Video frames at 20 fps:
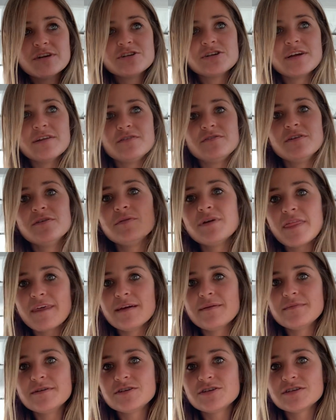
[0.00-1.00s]
I try to do with
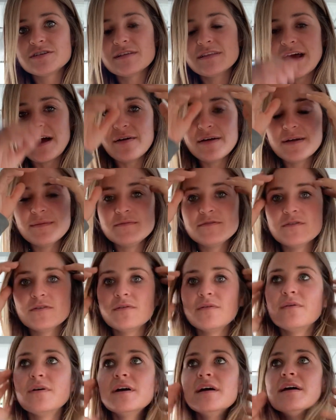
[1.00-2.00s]
him, is just allow him
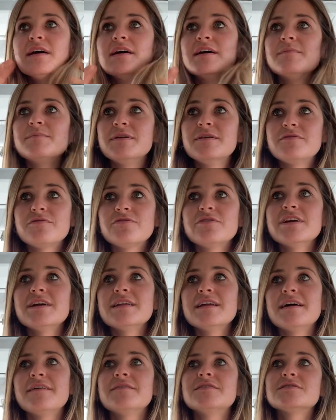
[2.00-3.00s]
to be free
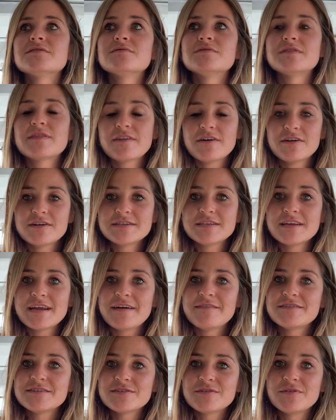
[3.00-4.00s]
and have his own thoughts and
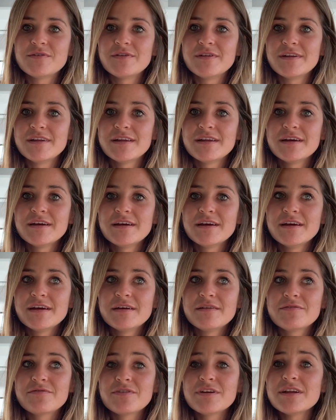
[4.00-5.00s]
have his own
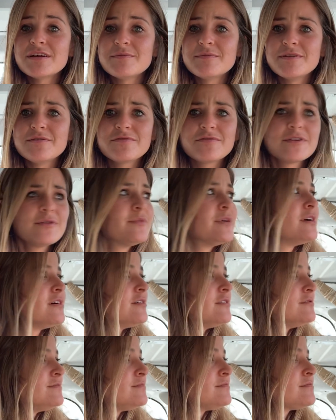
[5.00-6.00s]
freedom and free
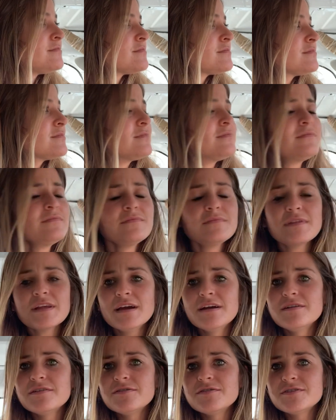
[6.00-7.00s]
will,
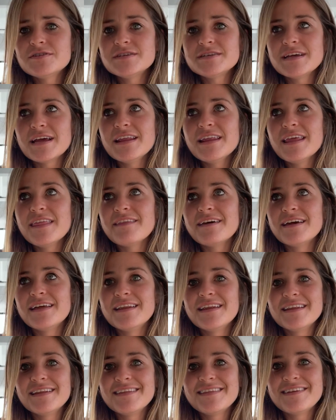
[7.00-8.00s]
and understanding that
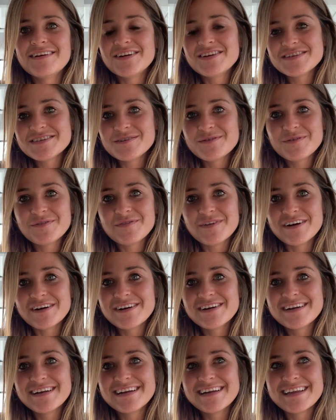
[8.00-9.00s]
there is no
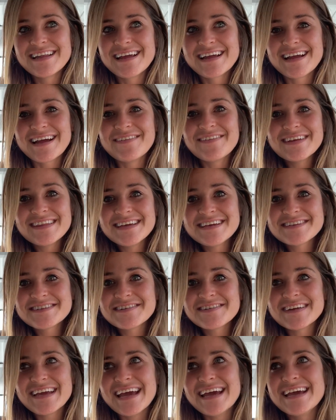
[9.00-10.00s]
fear and like everything's
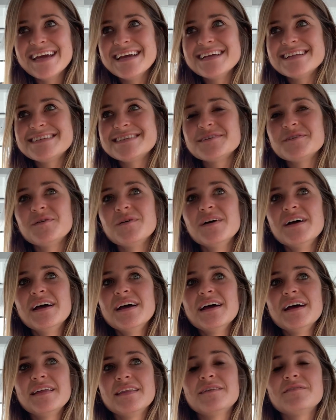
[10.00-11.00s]
okay. And so
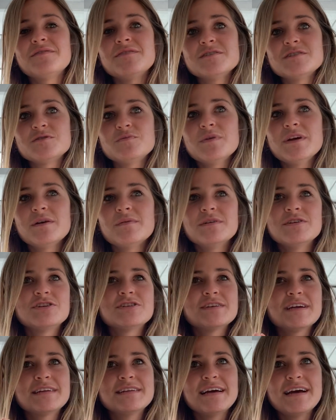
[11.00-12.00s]
that first week we
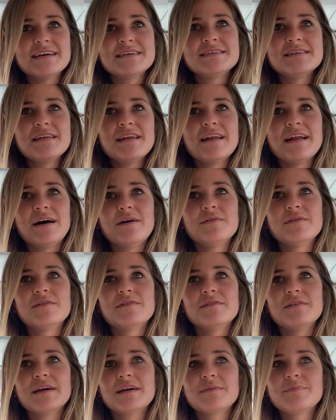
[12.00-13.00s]
just like tested it out. We
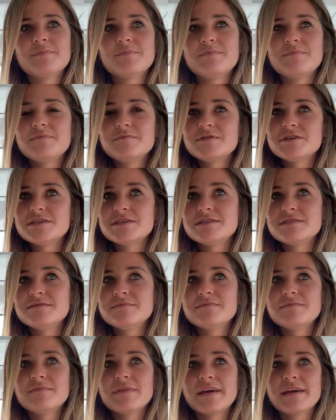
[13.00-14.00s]
were like just
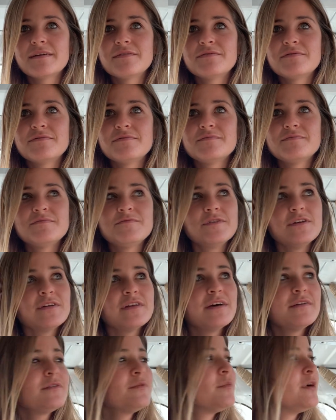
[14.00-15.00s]
like feeling
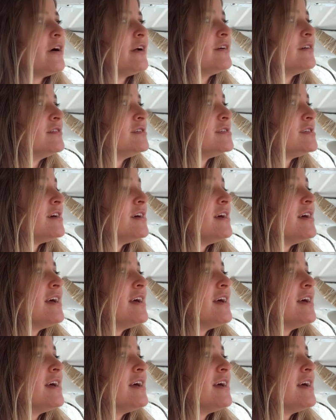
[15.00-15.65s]
out the waters.